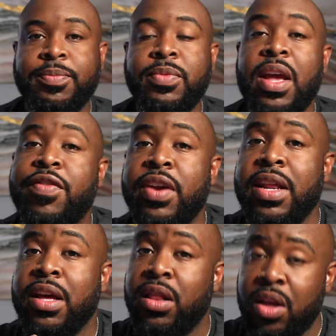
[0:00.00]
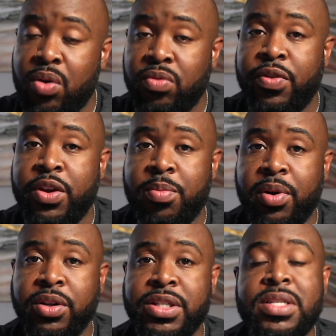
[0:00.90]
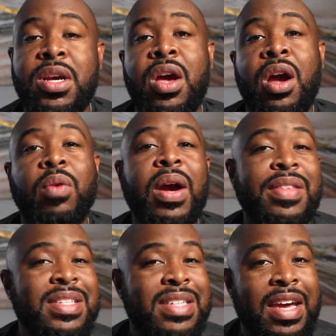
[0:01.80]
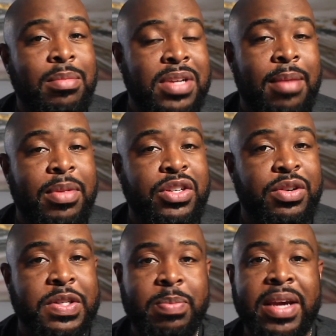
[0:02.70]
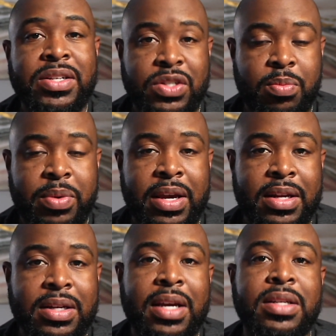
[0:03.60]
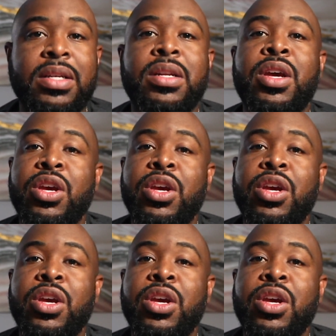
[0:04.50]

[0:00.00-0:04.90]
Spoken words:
Now, if you're getting a loan for your purchase, around the same time that your inspections are being conducted,